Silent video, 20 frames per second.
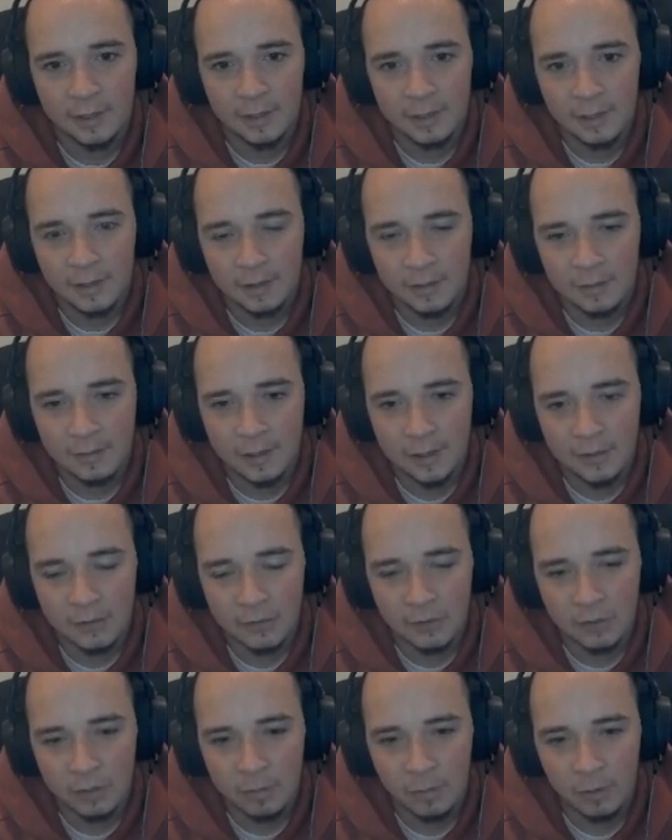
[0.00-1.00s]
This
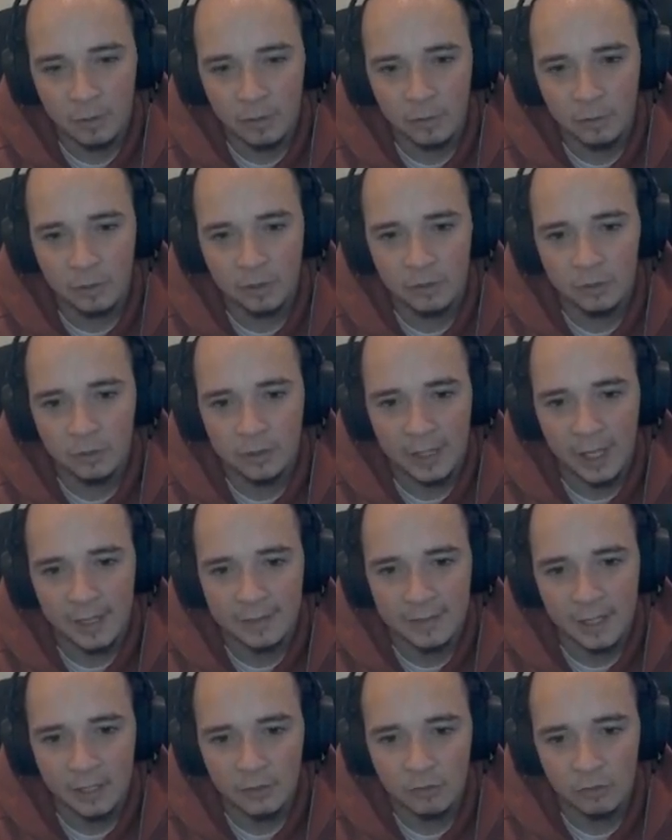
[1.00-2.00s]
is the point where you'll get
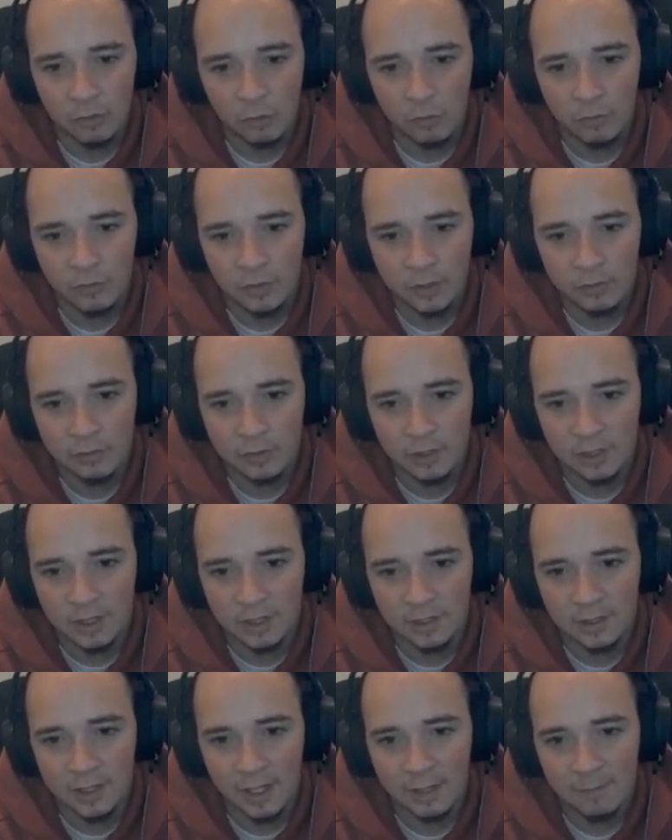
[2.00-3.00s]
that trophy if you
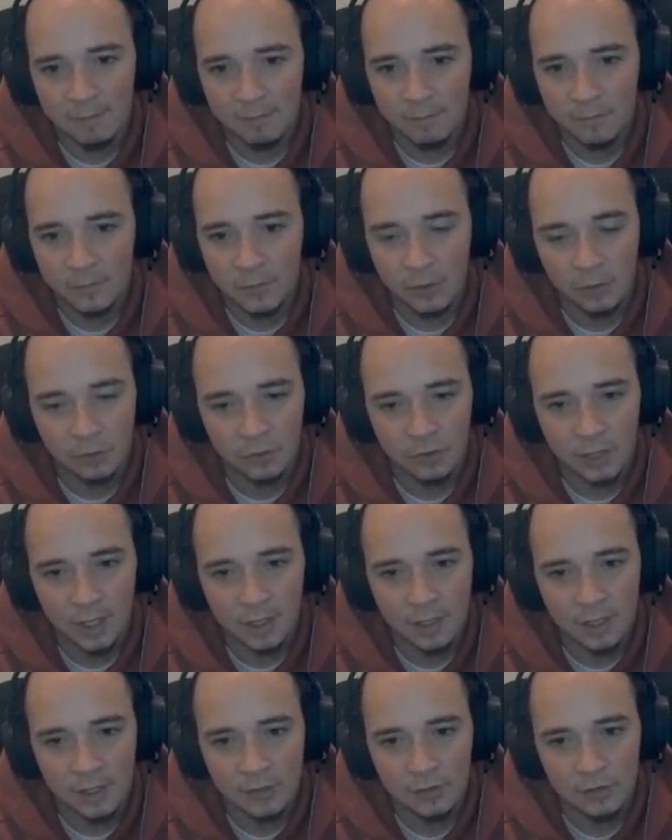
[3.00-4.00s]
did that. You'll
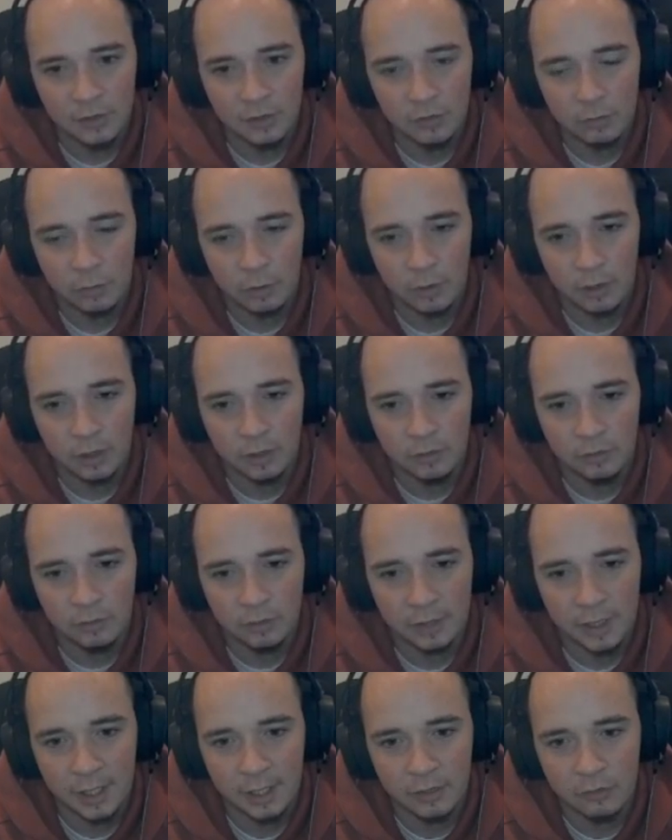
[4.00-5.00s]
stand next to this one and you'll
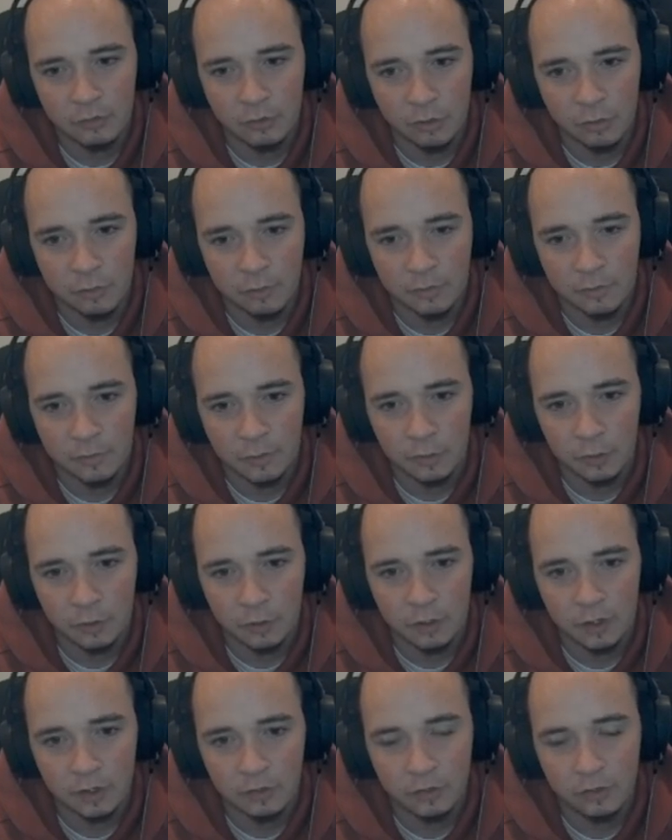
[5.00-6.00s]
get a trophy for
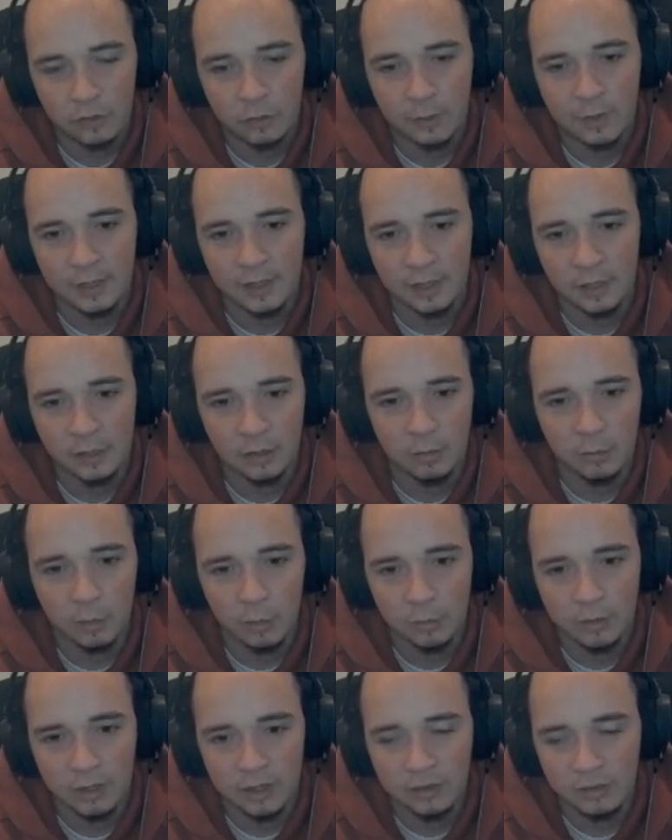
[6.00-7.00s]
looking at 2 Incan
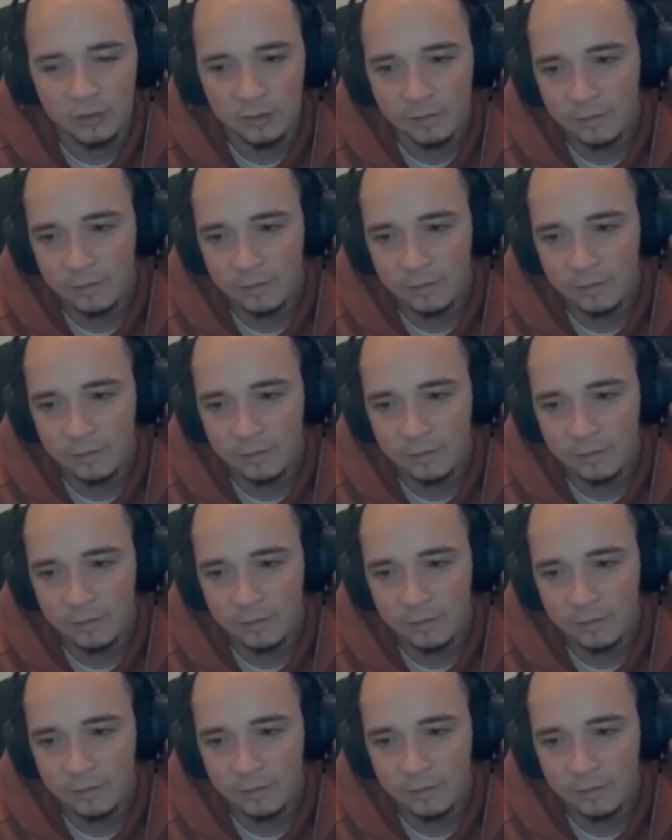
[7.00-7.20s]
mummies.